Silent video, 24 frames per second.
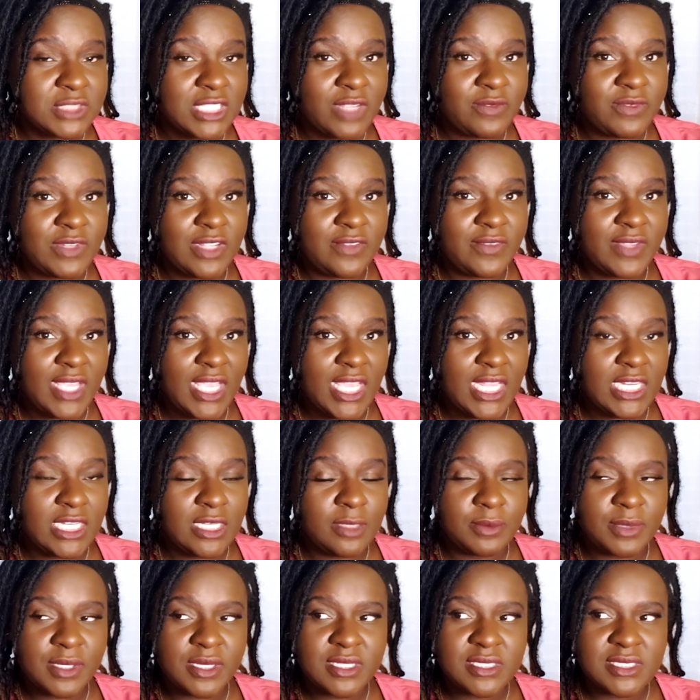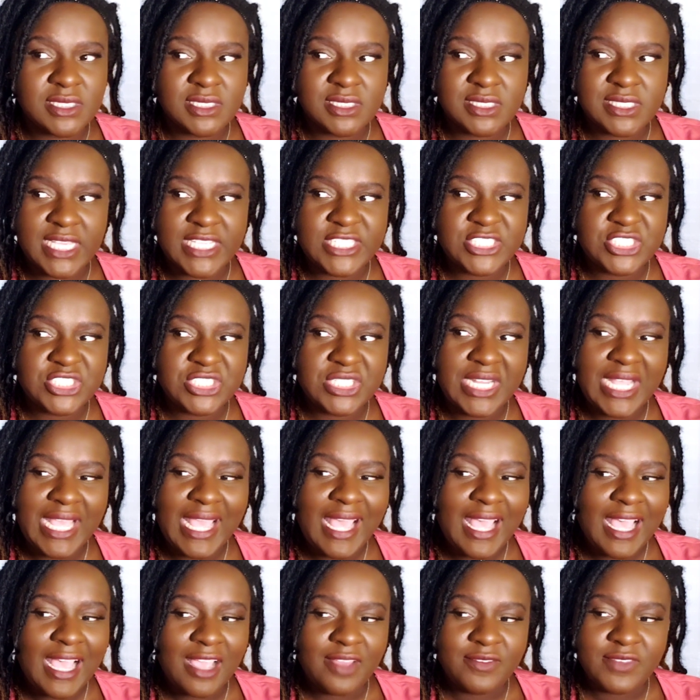I've never had any burning sensation.
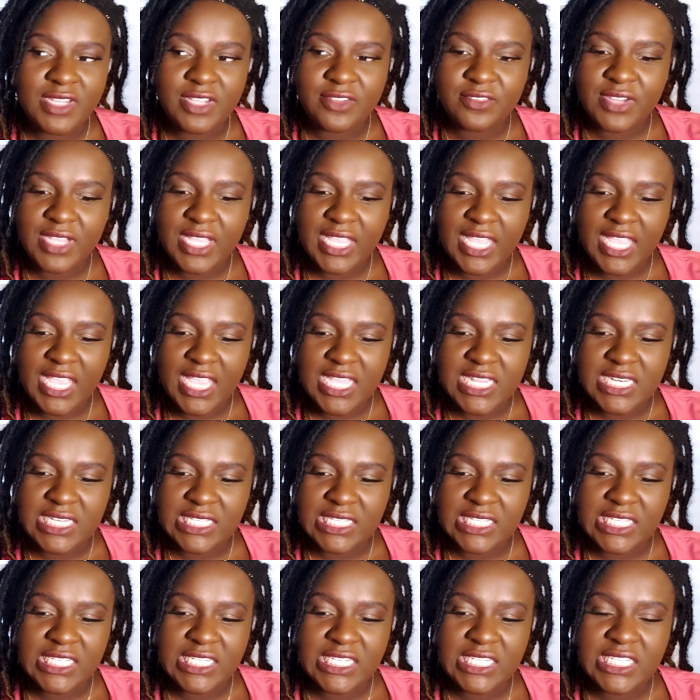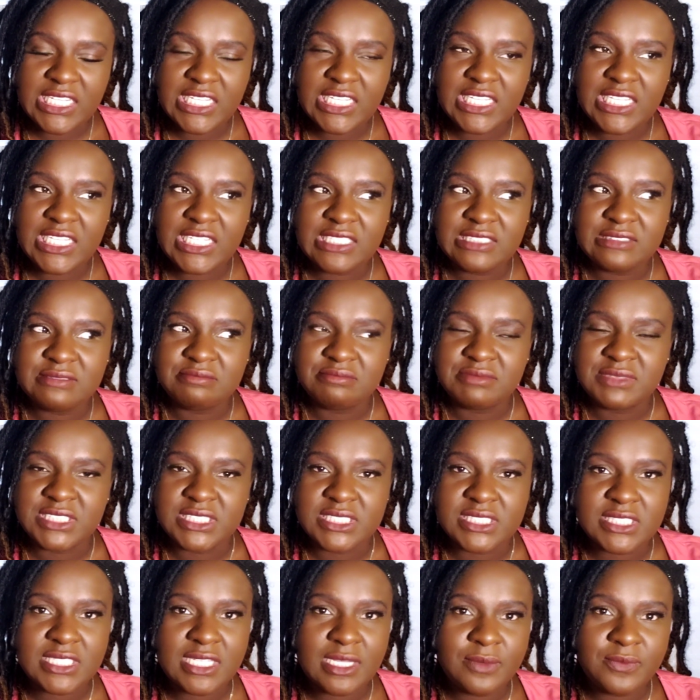I've never had any
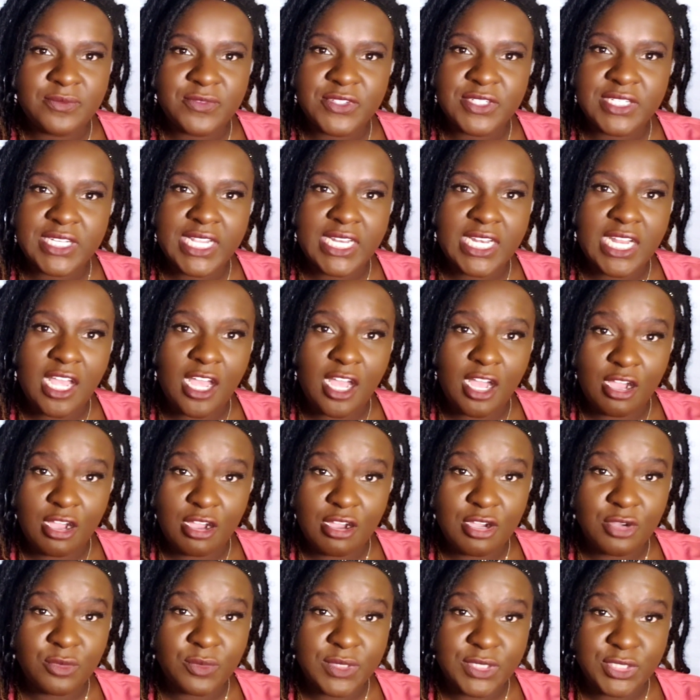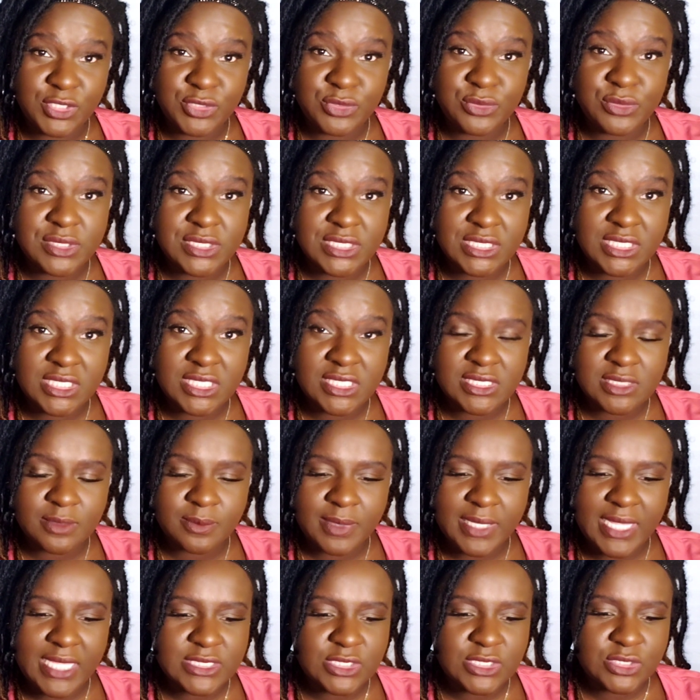discomfort at all when using the
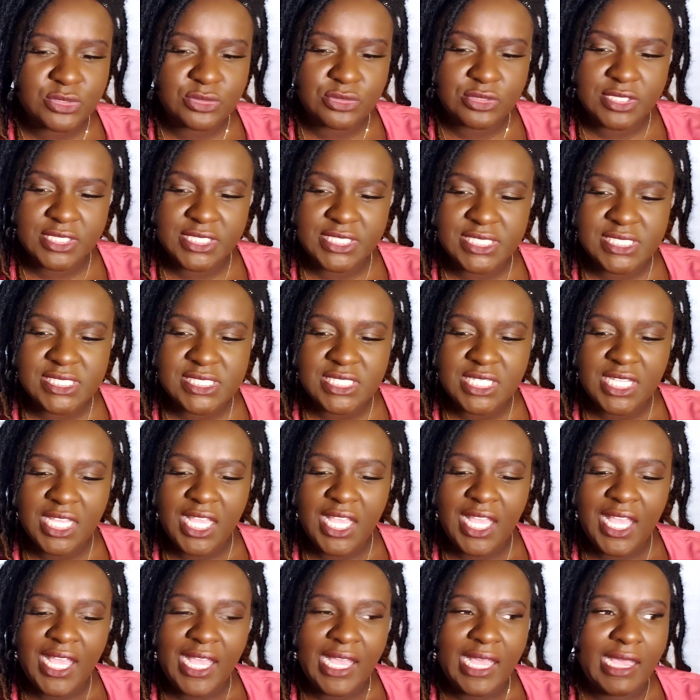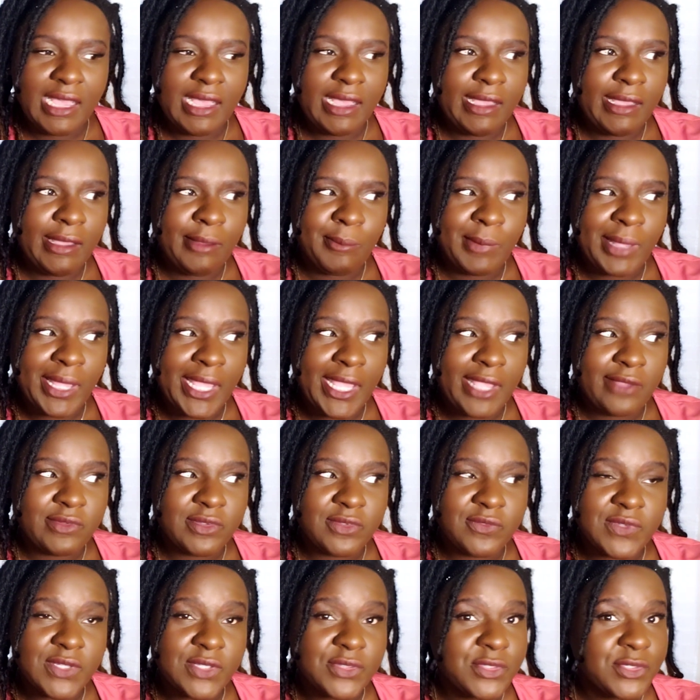suppositories. I
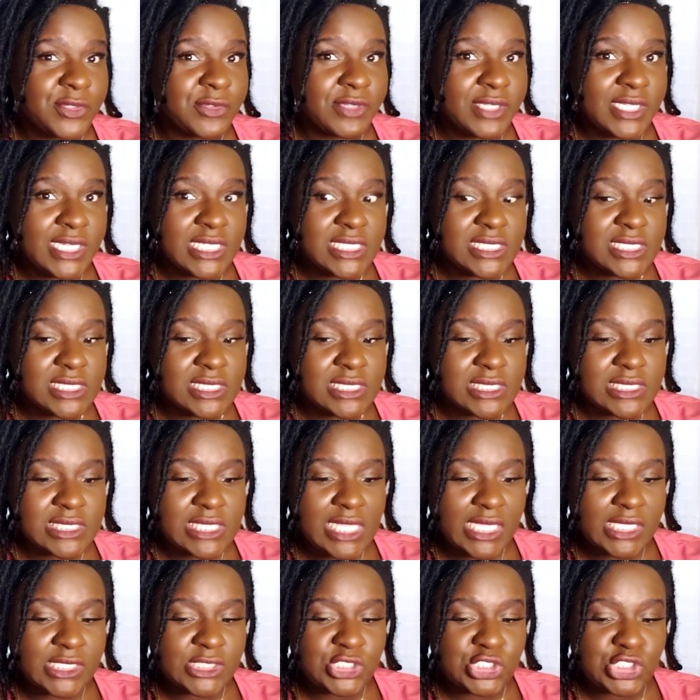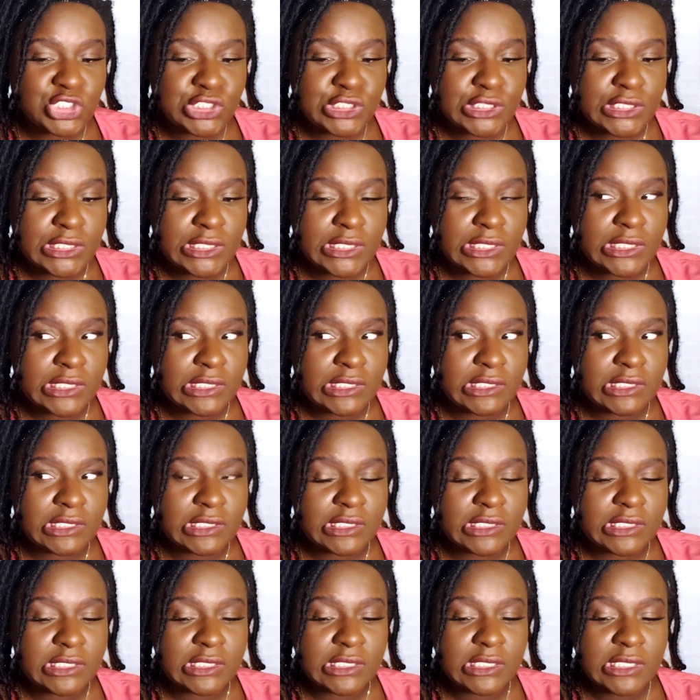haven't felt the gritty
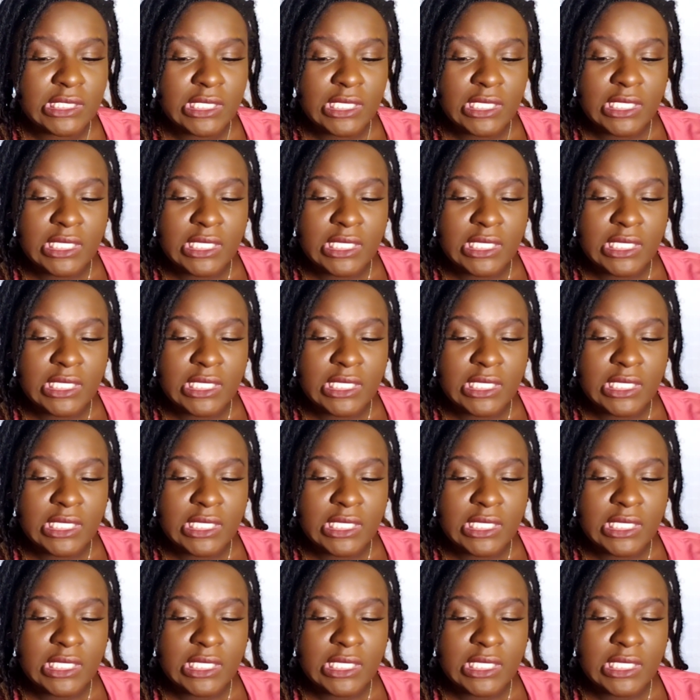sensation.